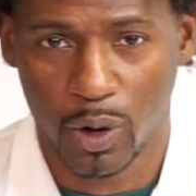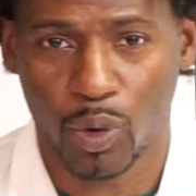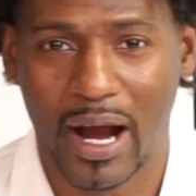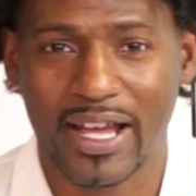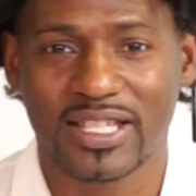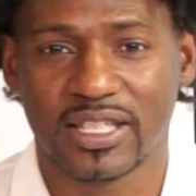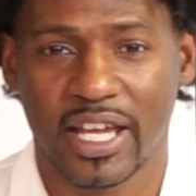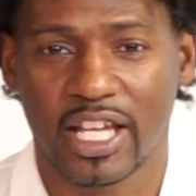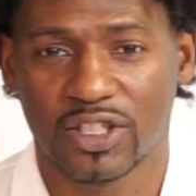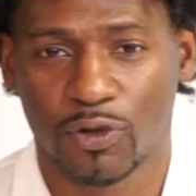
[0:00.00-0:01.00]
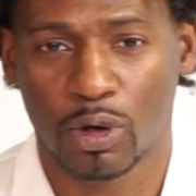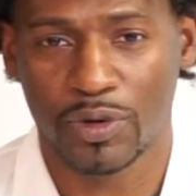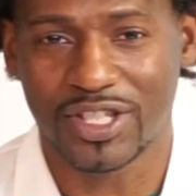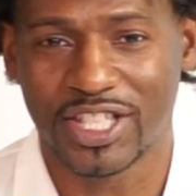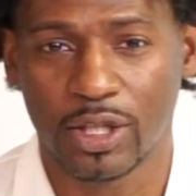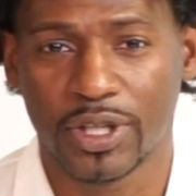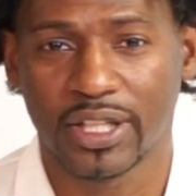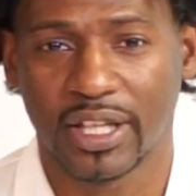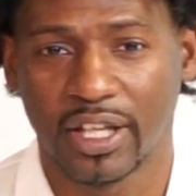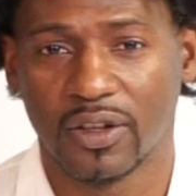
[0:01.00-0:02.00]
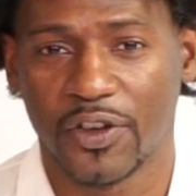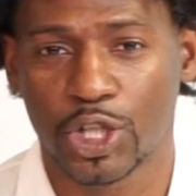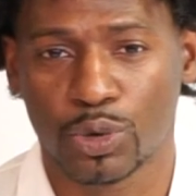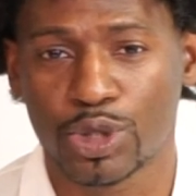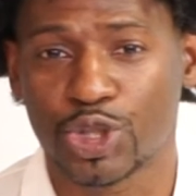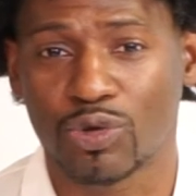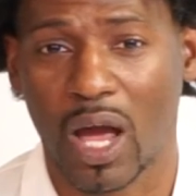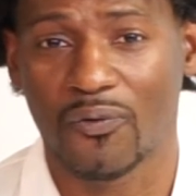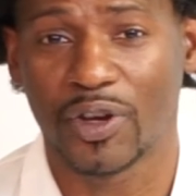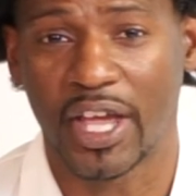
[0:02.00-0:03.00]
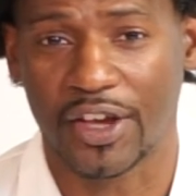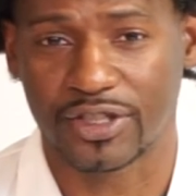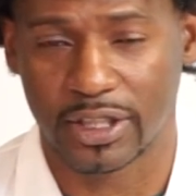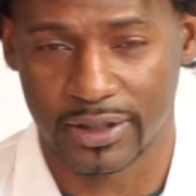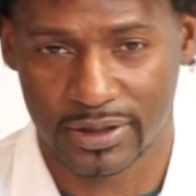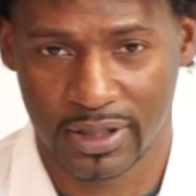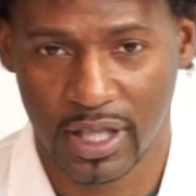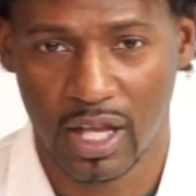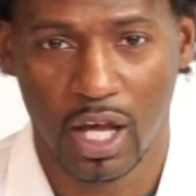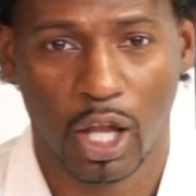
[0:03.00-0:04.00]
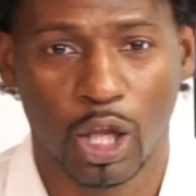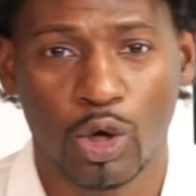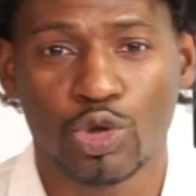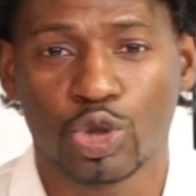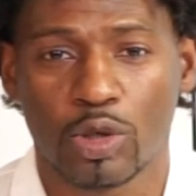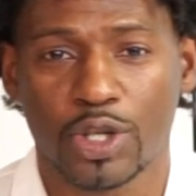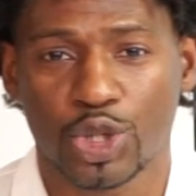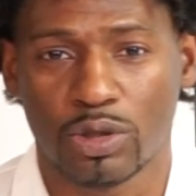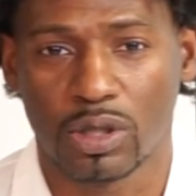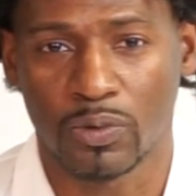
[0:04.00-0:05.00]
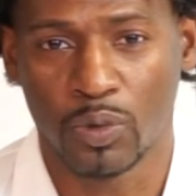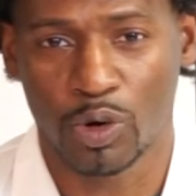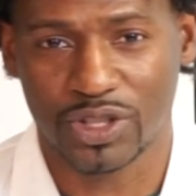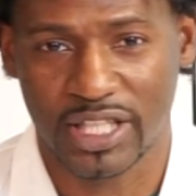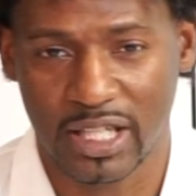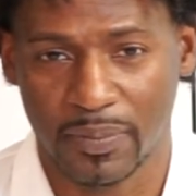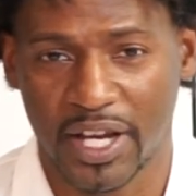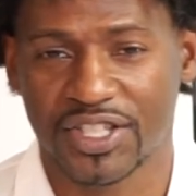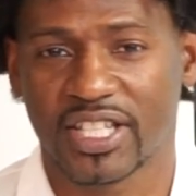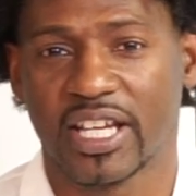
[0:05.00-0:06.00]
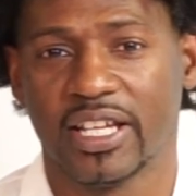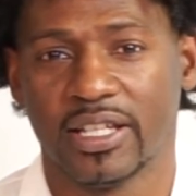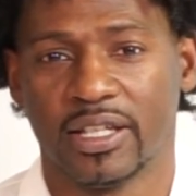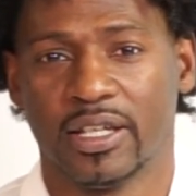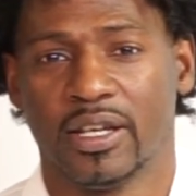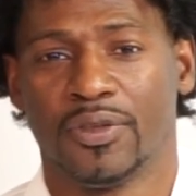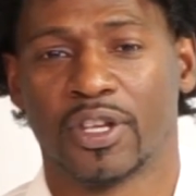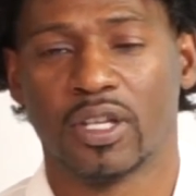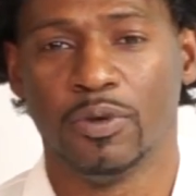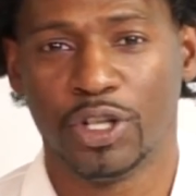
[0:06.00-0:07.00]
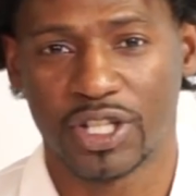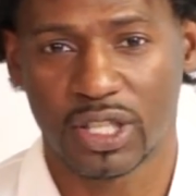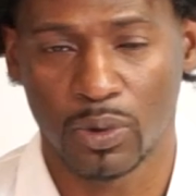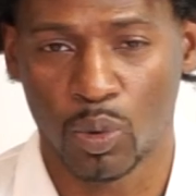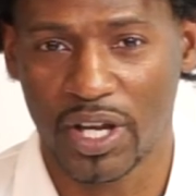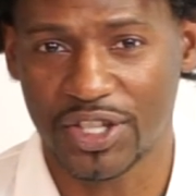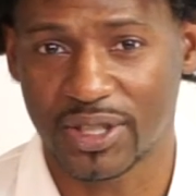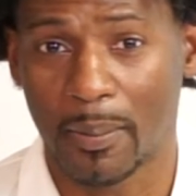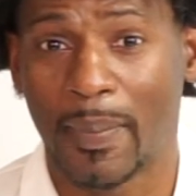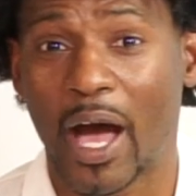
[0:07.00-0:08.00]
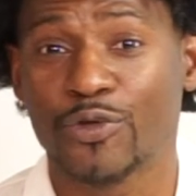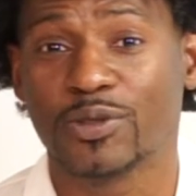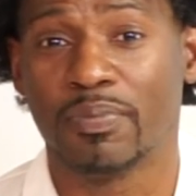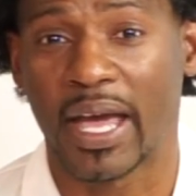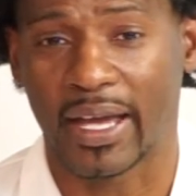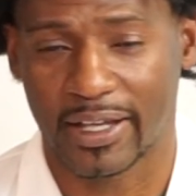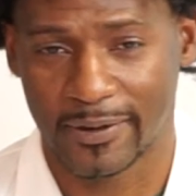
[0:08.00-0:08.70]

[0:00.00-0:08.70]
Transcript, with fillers: RISE stands for Resilient Individuals Striving for Excellence. Long story short, we want to help educate the community with ways to bounce back.